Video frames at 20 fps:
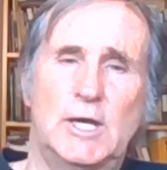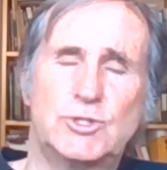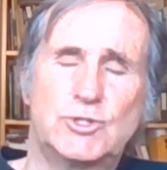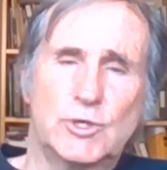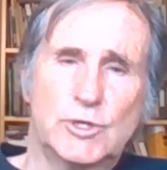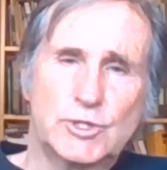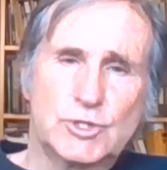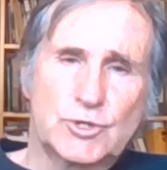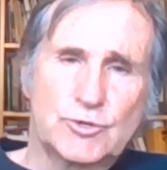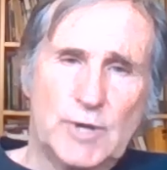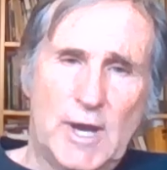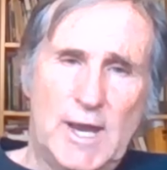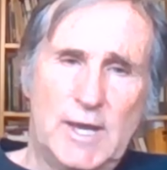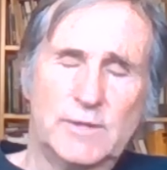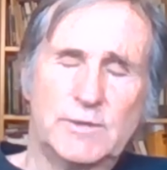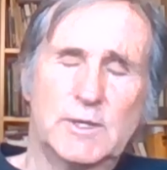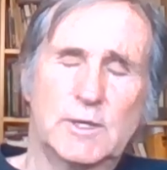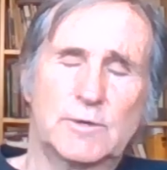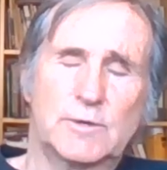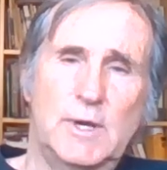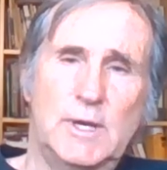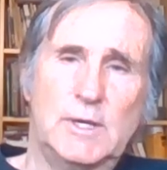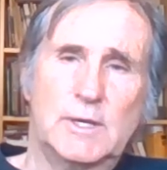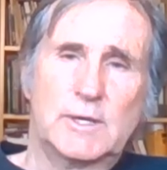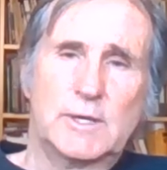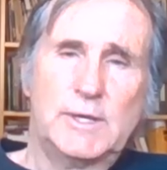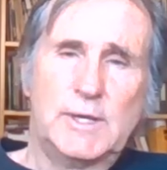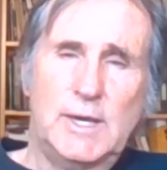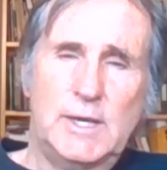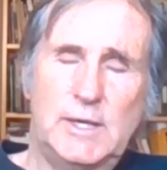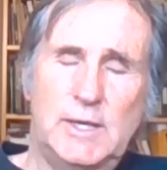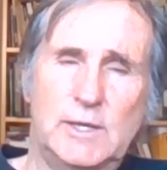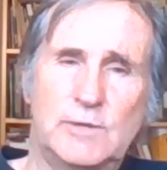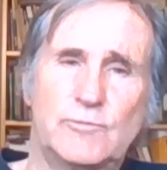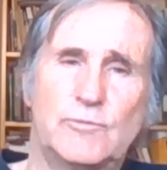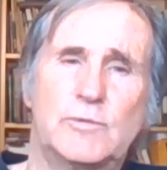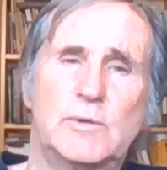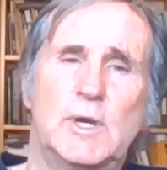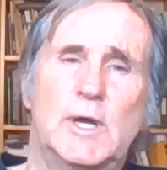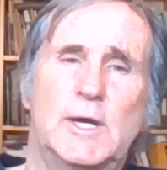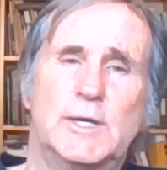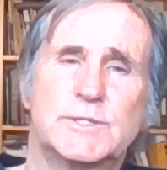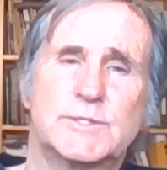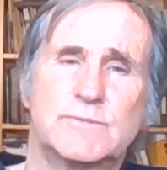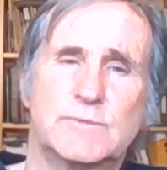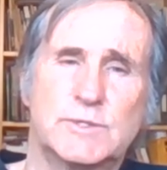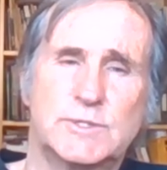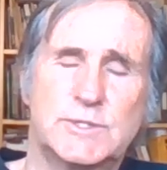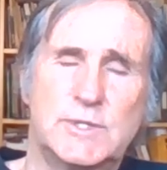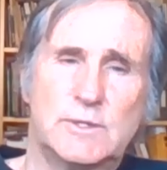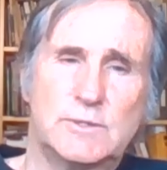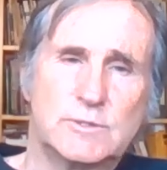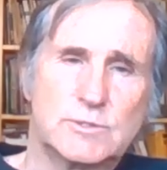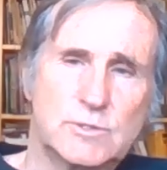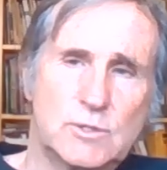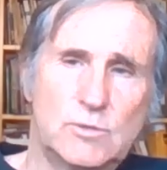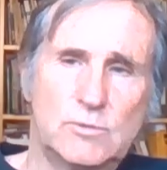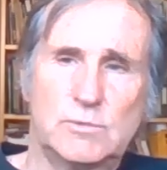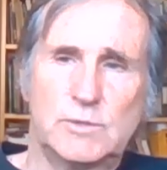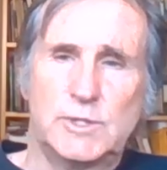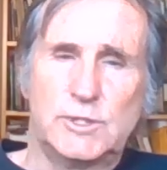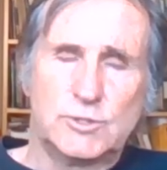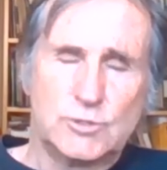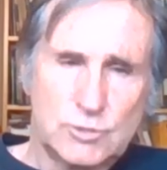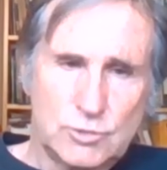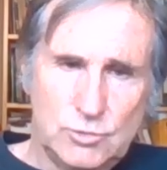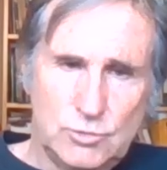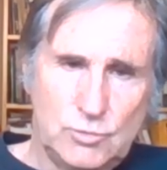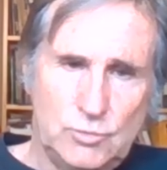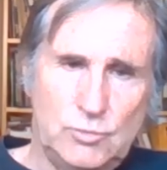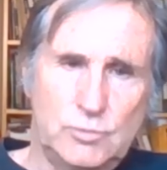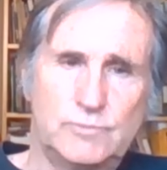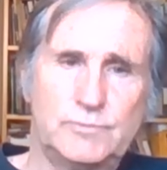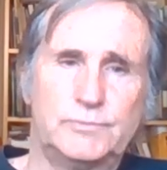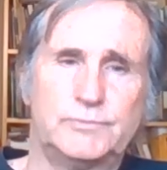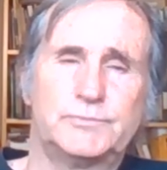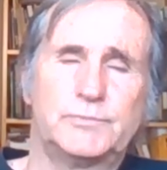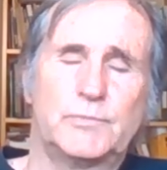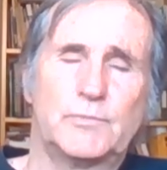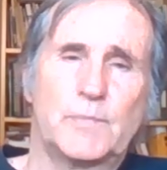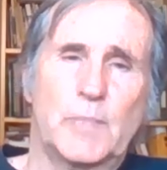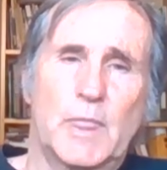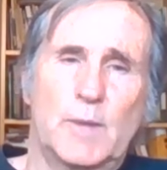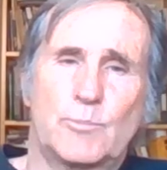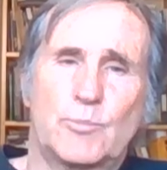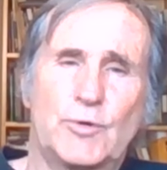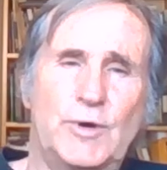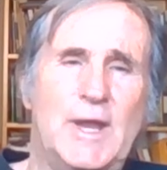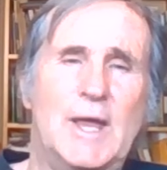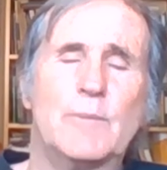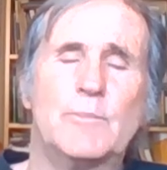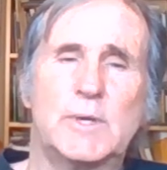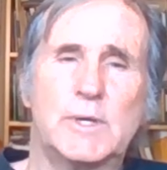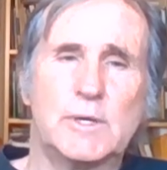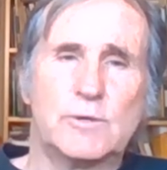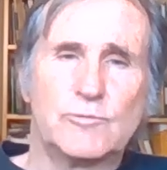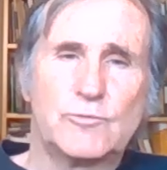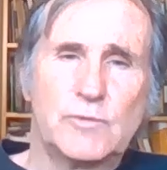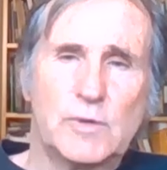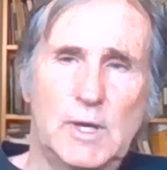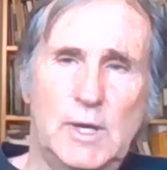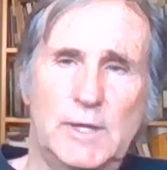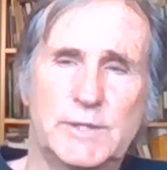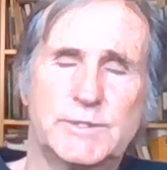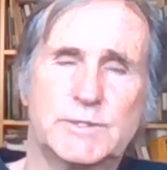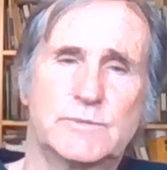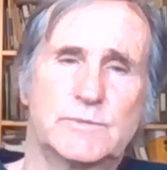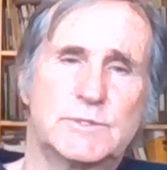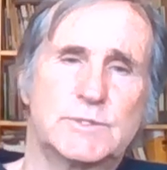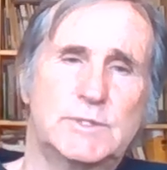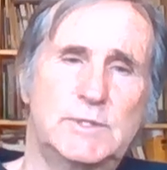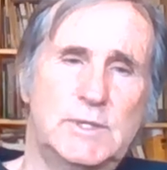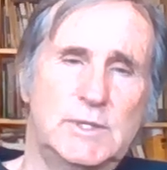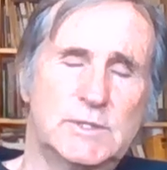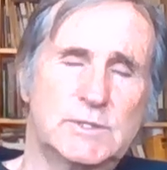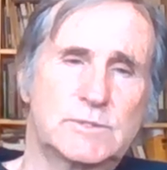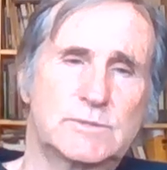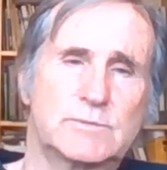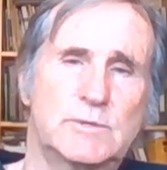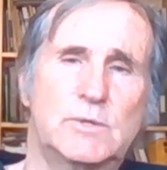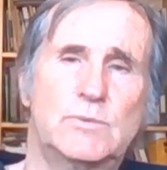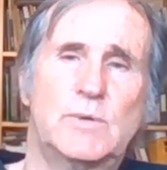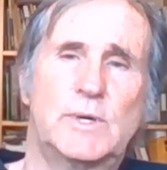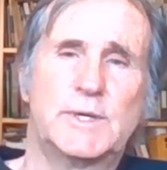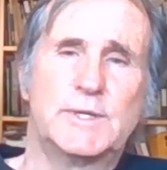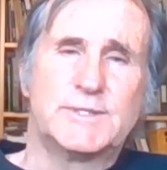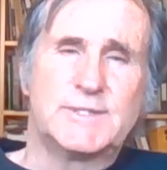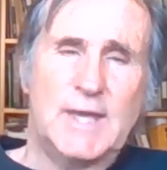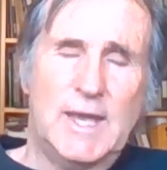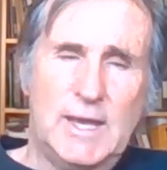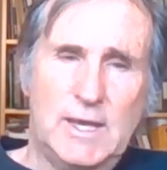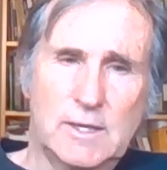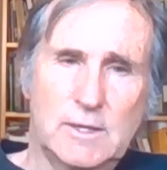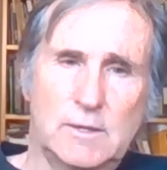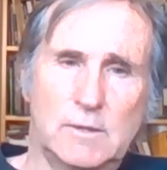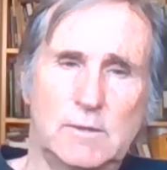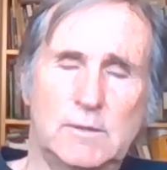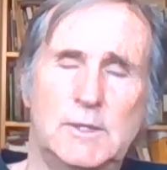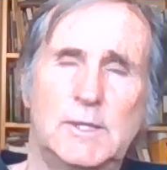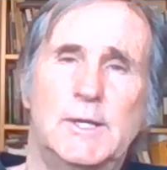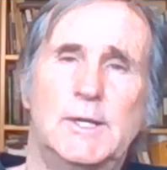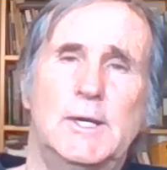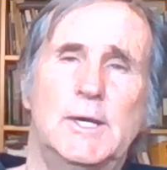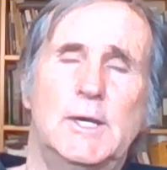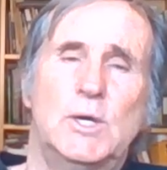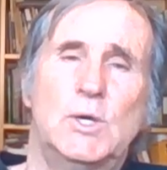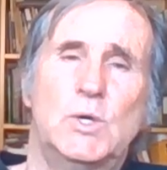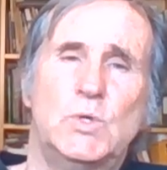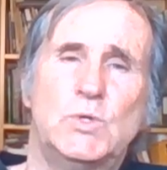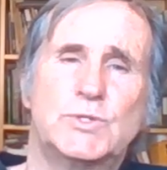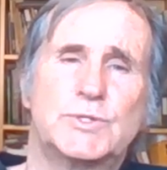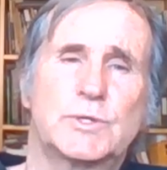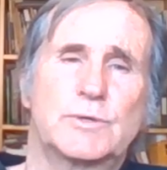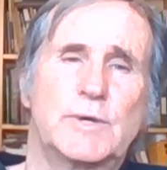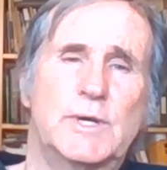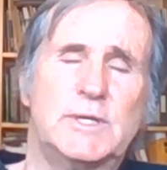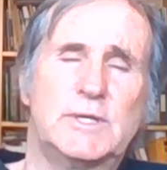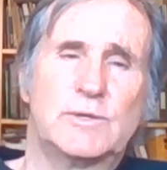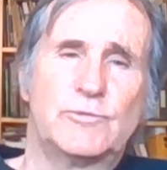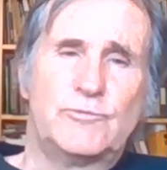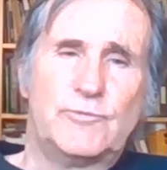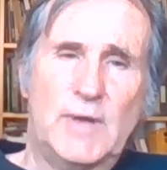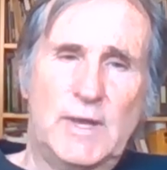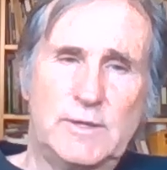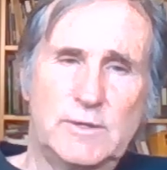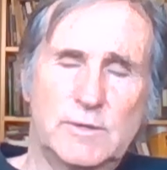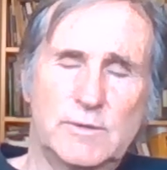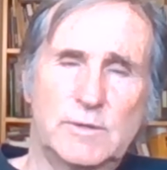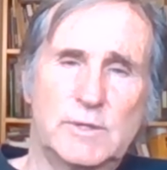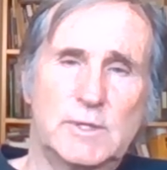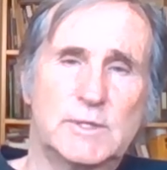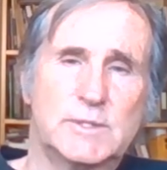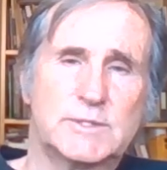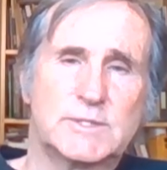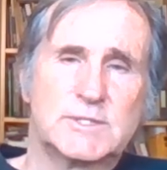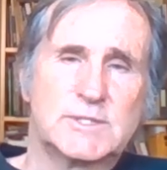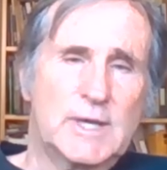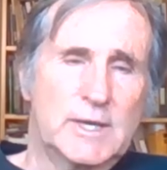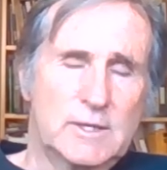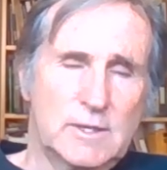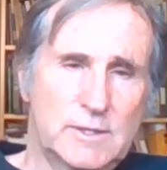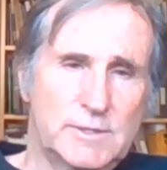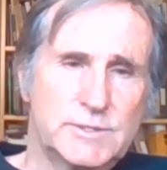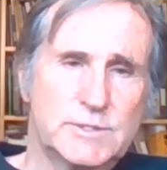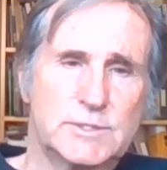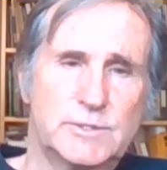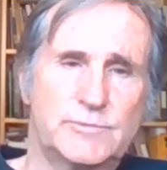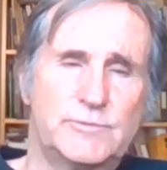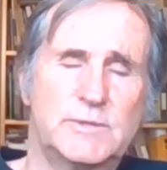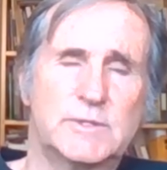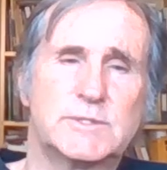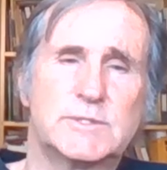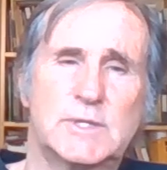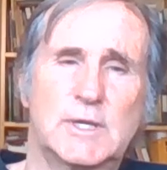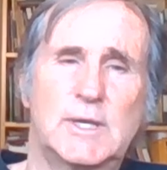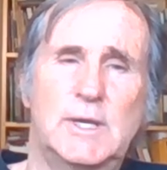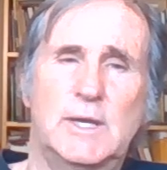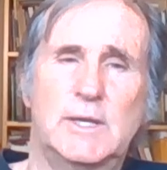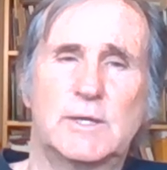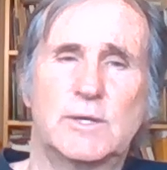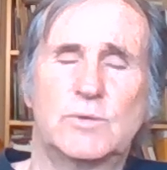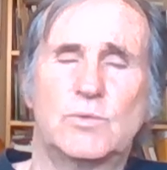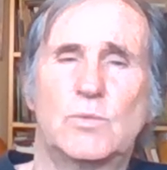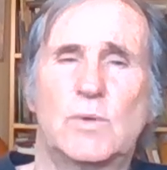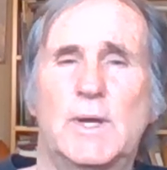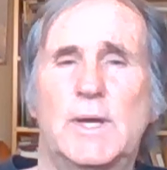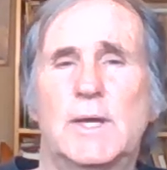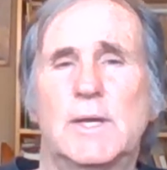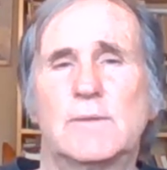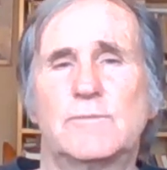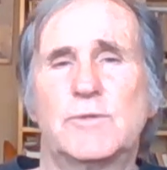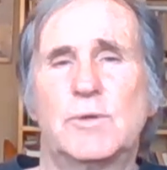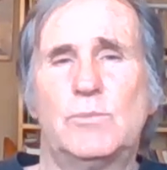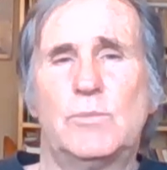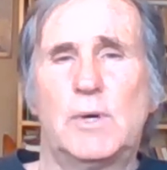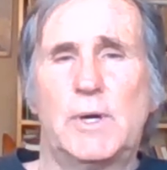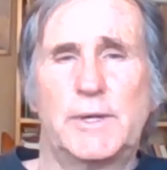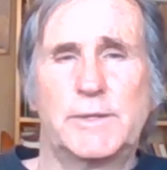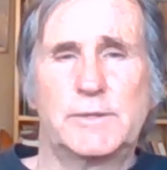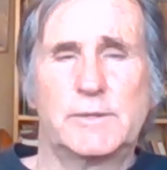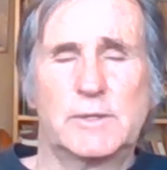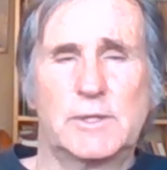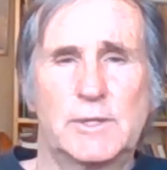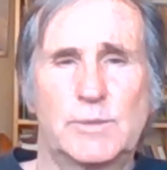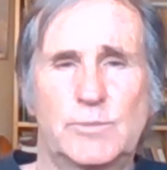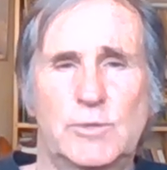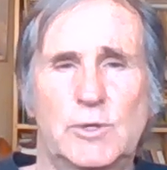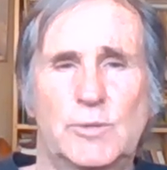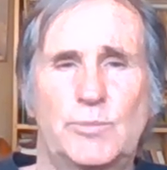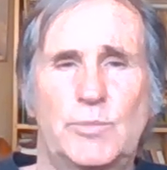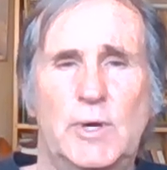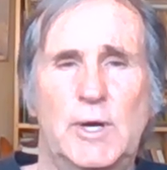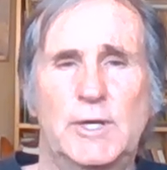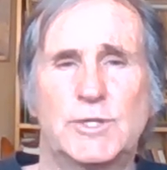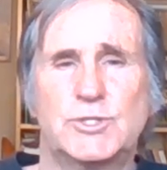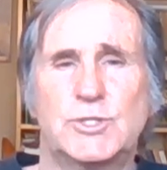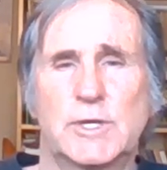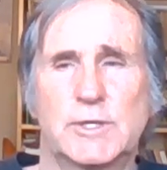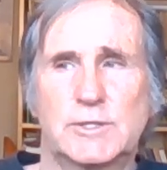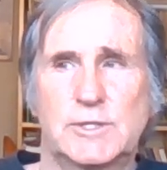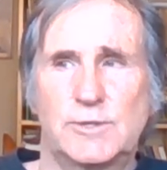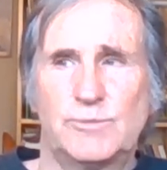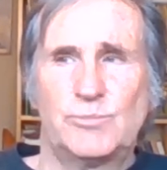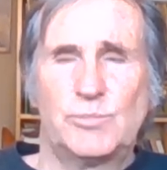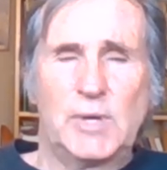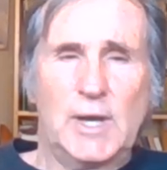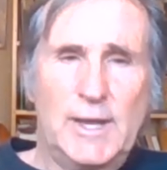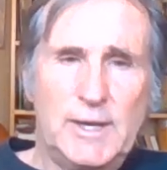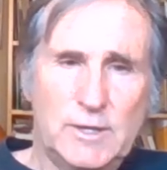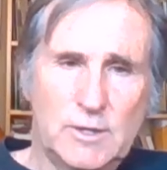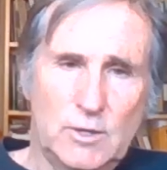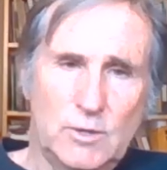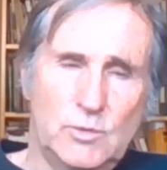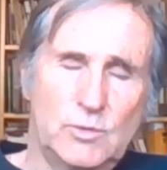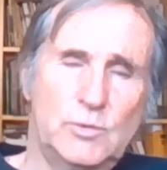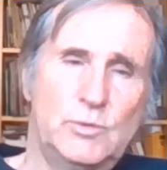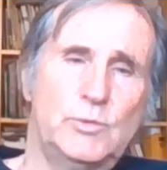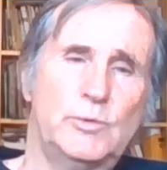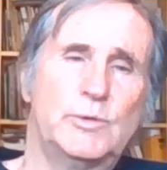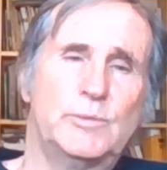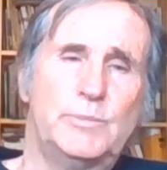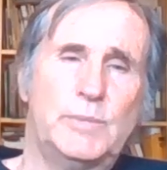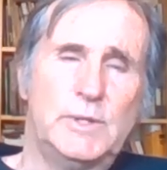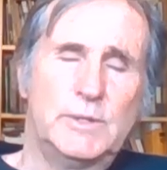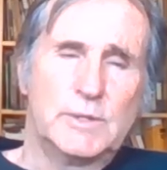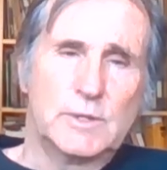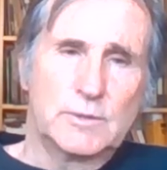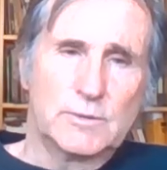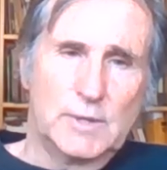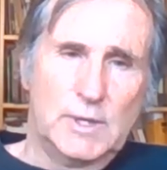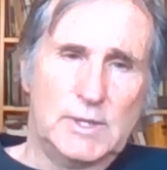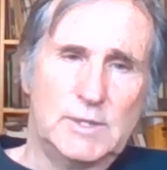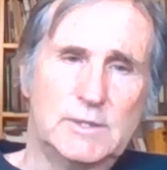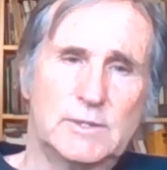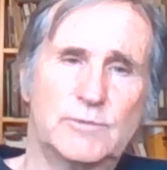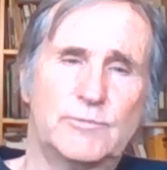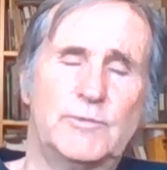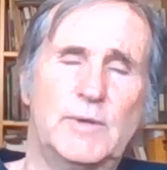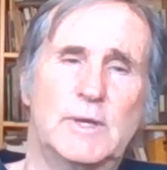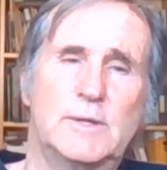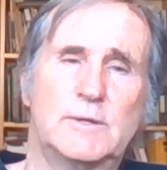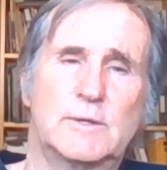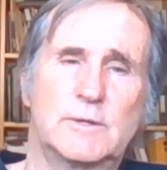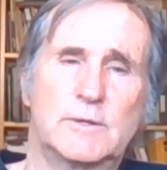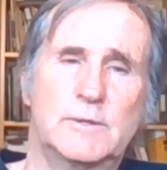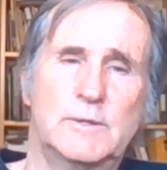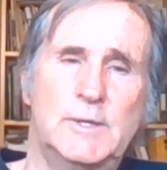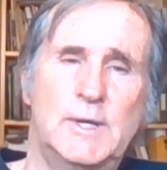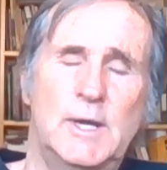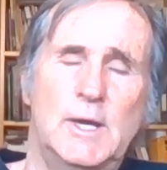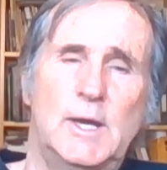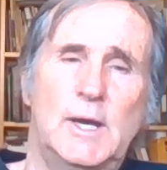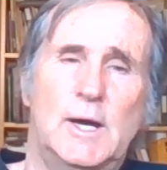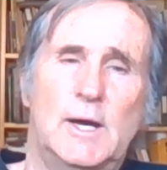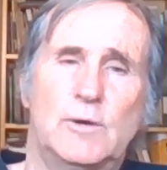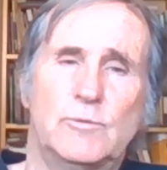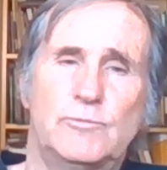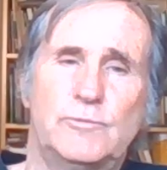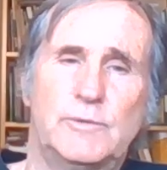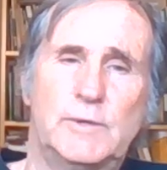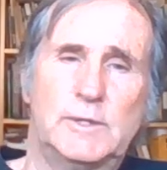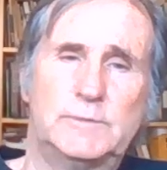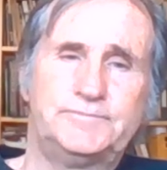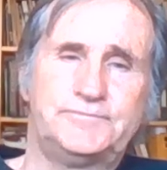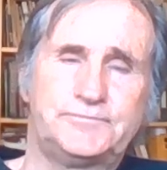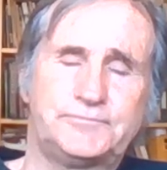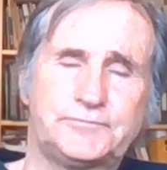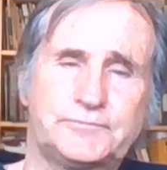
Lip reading: George Grant, the great Canadian philosopher, said there's only two preeminent philosophers in history. One is Hegel, who's the great defender in a subtle and sophisticated way of the modern liberal project, and Plato, who would be the great defender of a